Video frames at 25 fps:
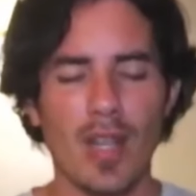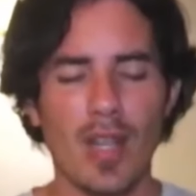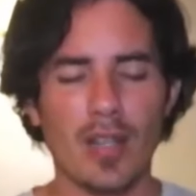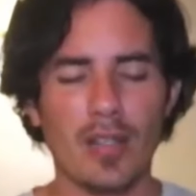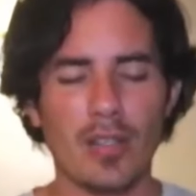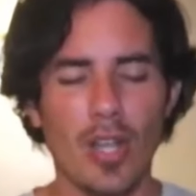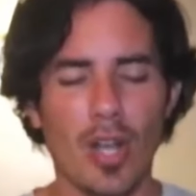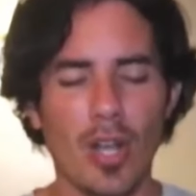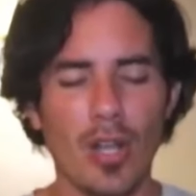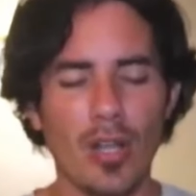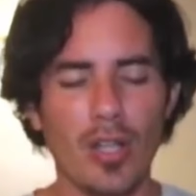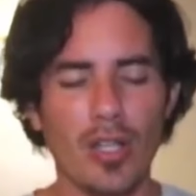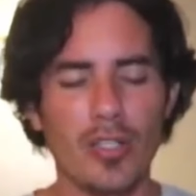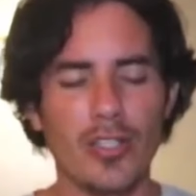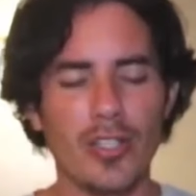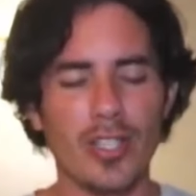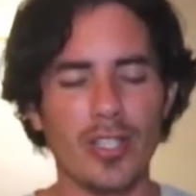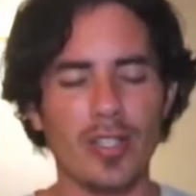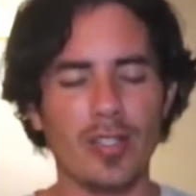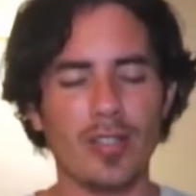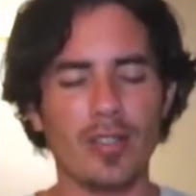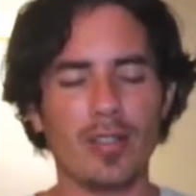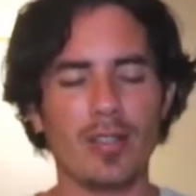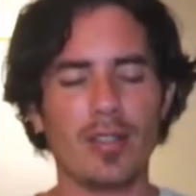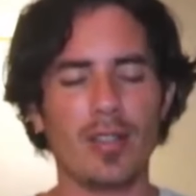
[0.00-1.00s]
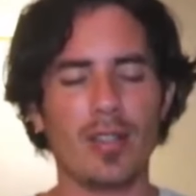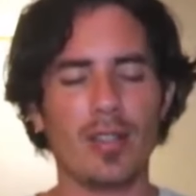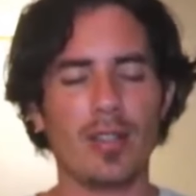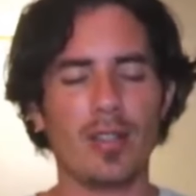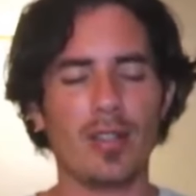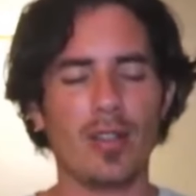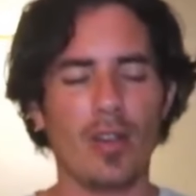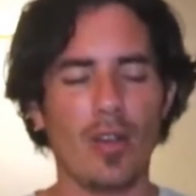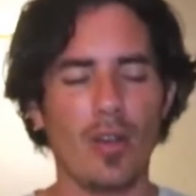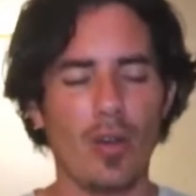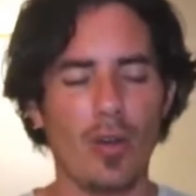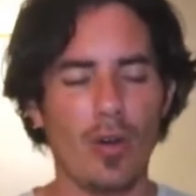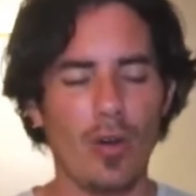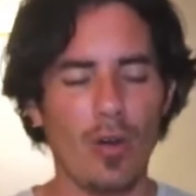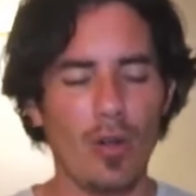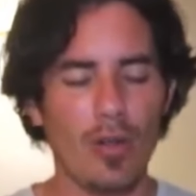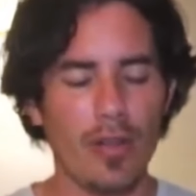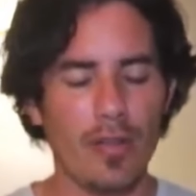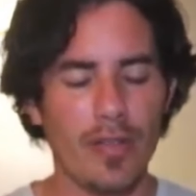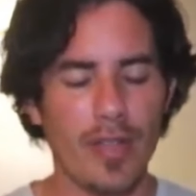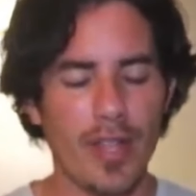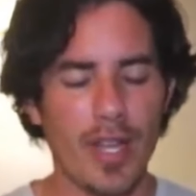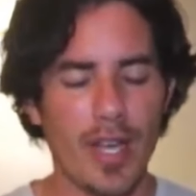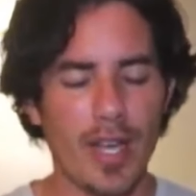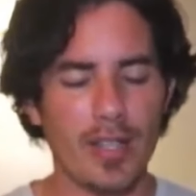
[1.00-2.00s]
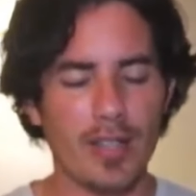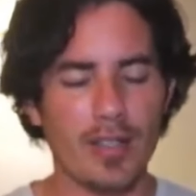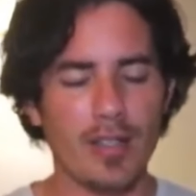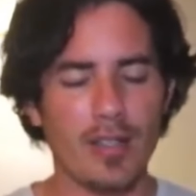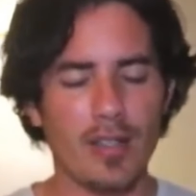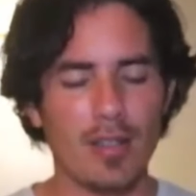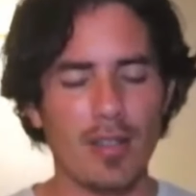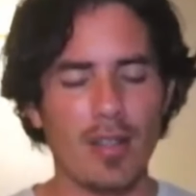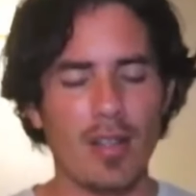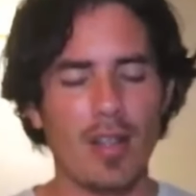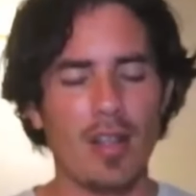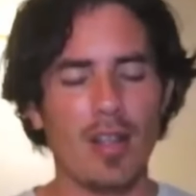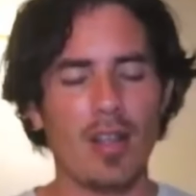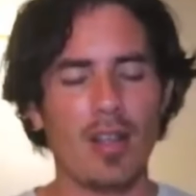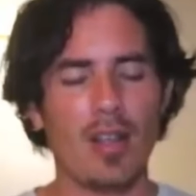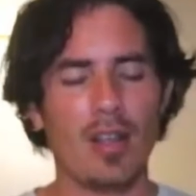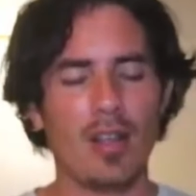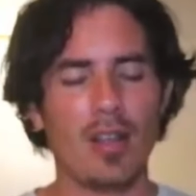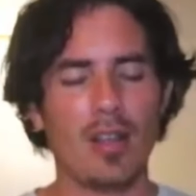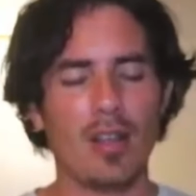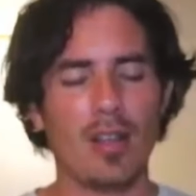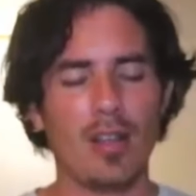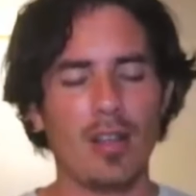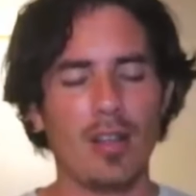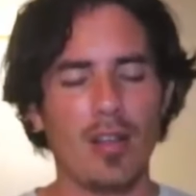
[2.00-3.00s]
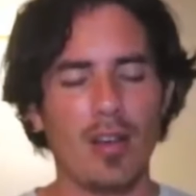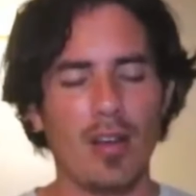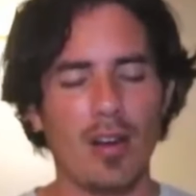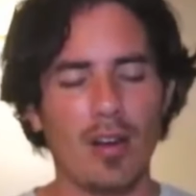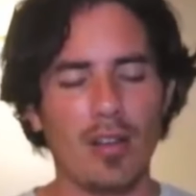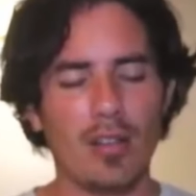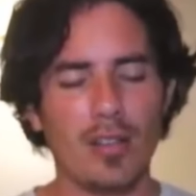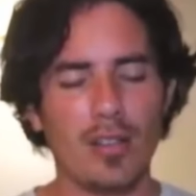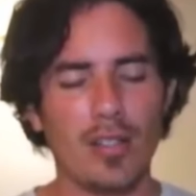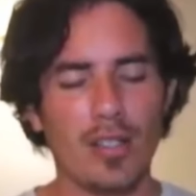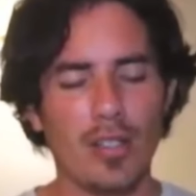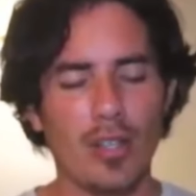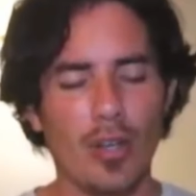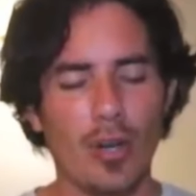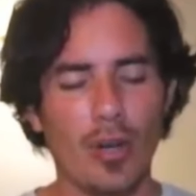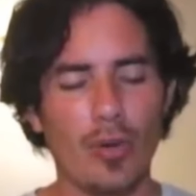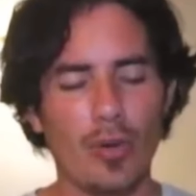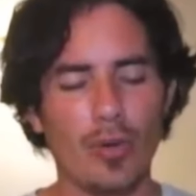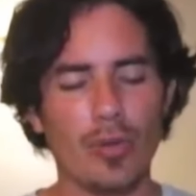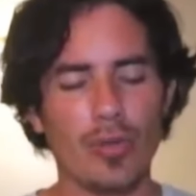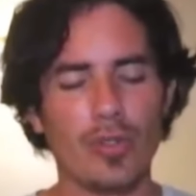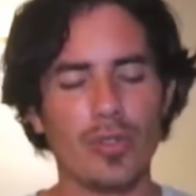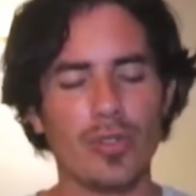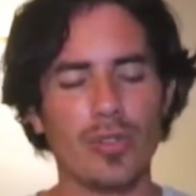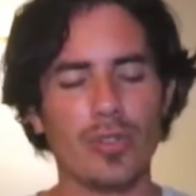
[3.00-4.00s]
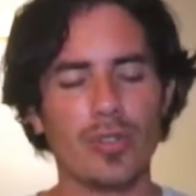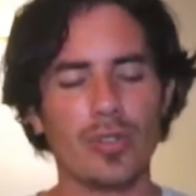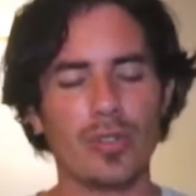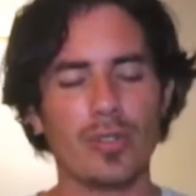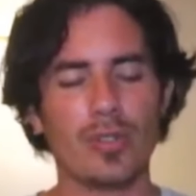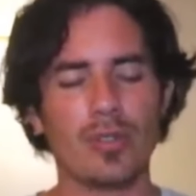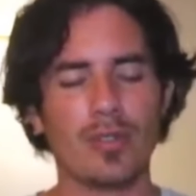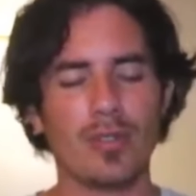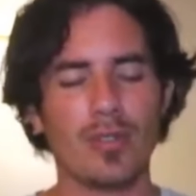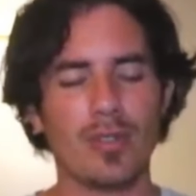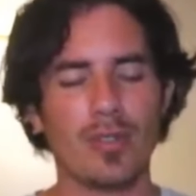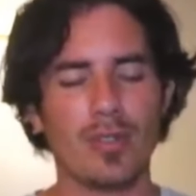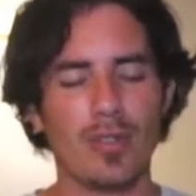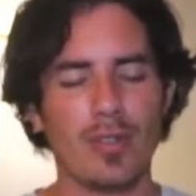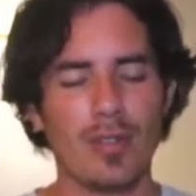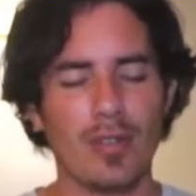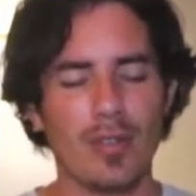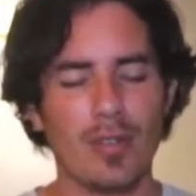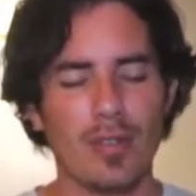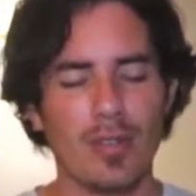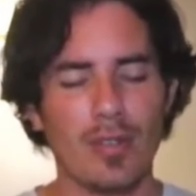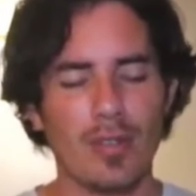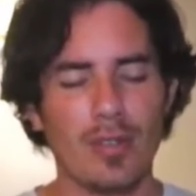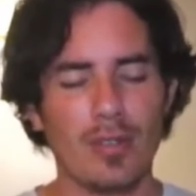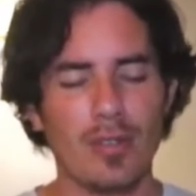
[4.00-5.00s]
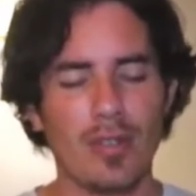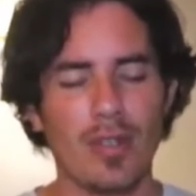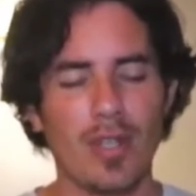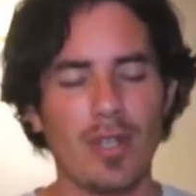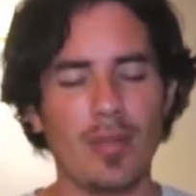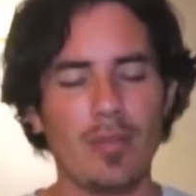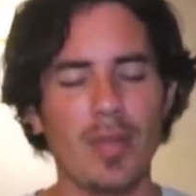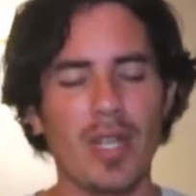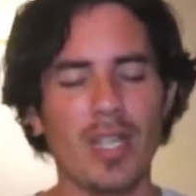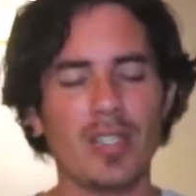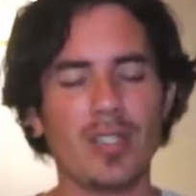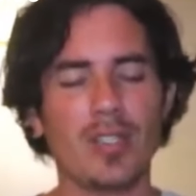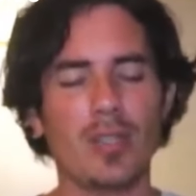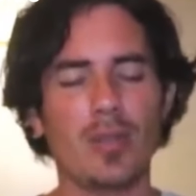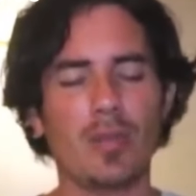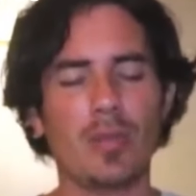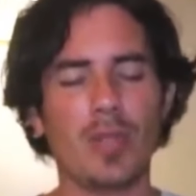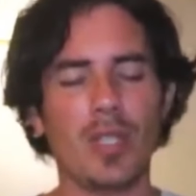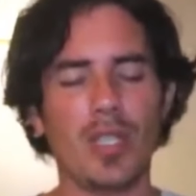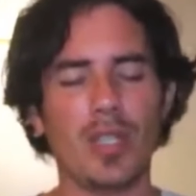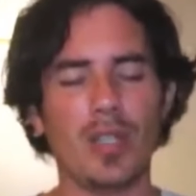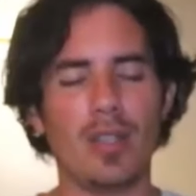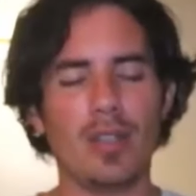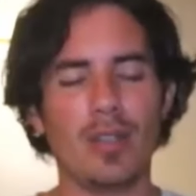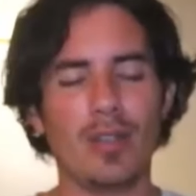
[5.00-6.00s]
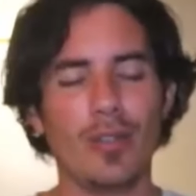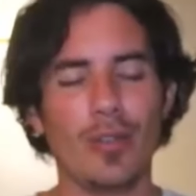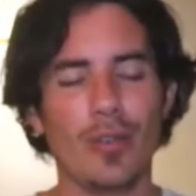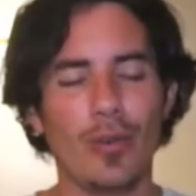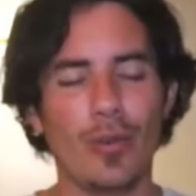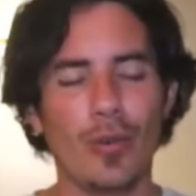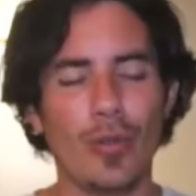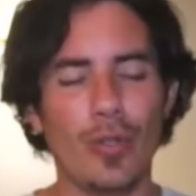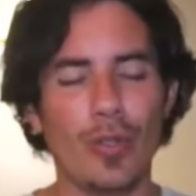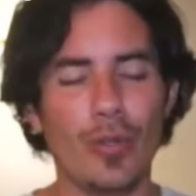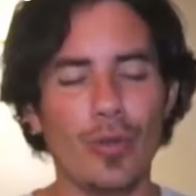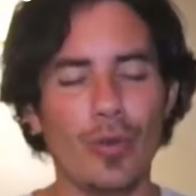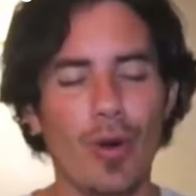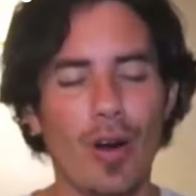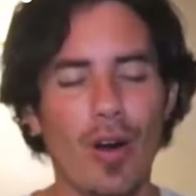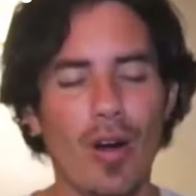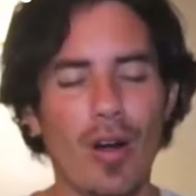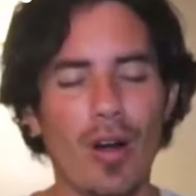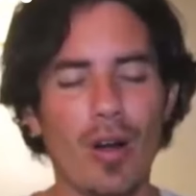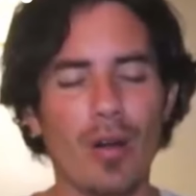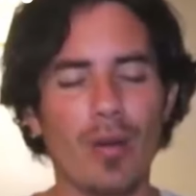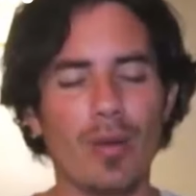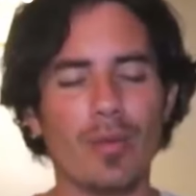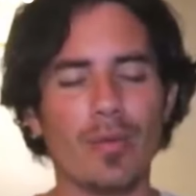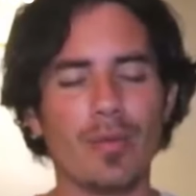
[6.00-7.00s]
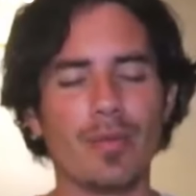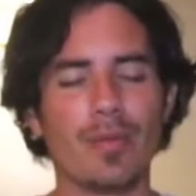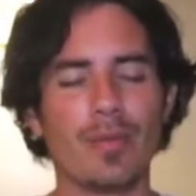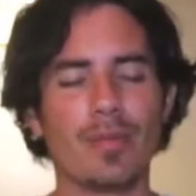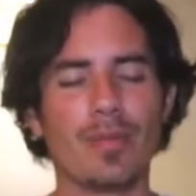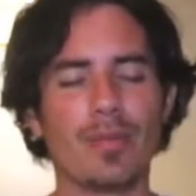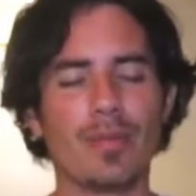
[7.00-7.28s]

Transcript: acknowledging that all of that are the codes that makes you be who you are.